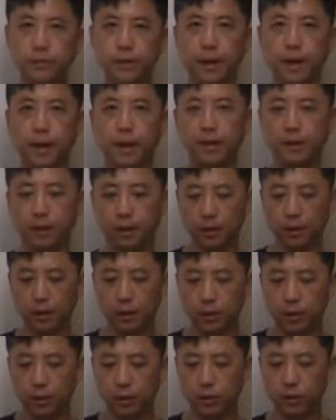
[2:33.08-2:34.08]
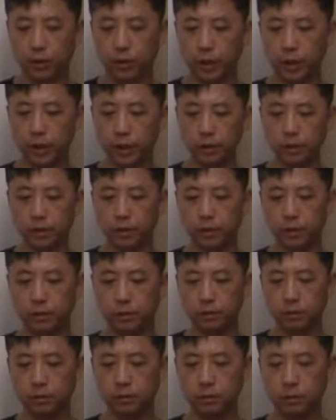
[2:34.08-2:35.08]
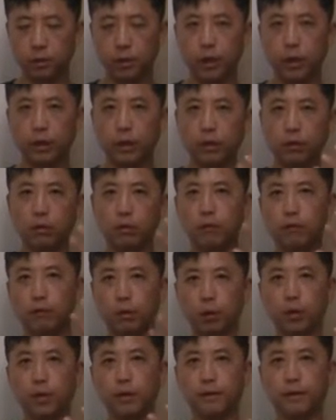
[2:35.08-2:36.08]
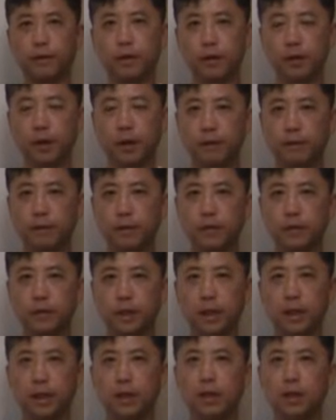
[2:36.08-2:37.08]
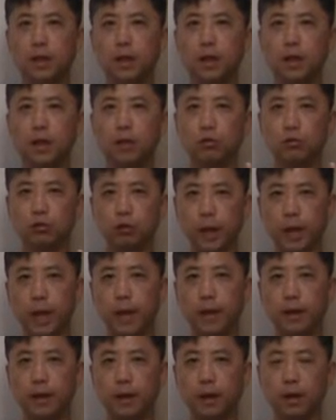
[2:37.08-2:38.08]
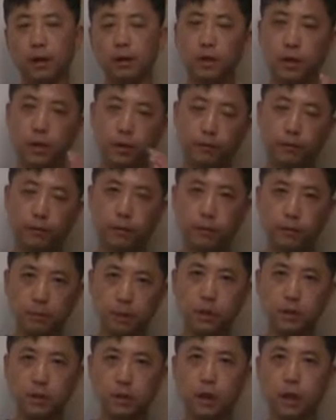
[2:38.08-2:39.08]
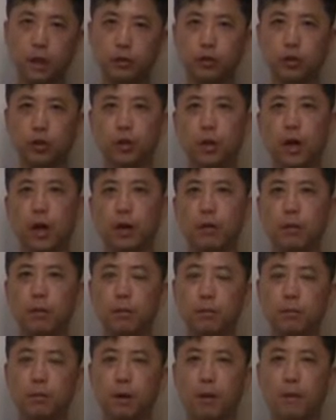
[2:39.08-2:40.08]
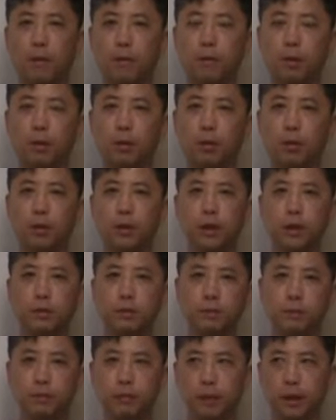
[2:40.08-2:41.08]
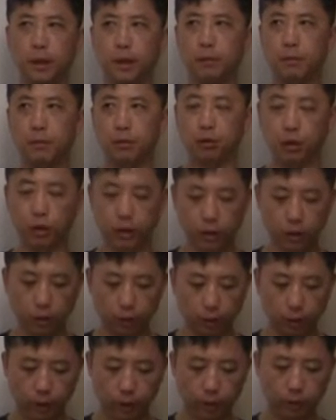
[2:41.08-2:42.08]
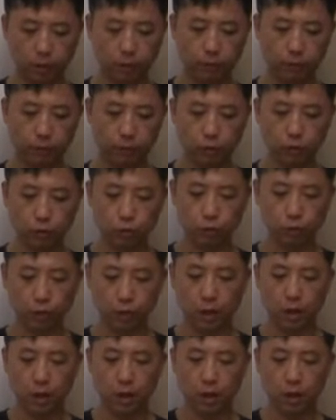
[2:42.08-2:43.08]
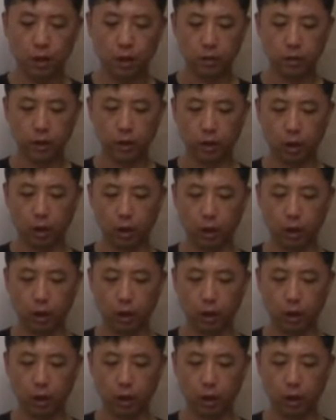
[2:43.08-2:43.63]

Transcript: Okay, so there are 4 different levels, and then today from this lecture I'll probably only be able to deal with the first one, the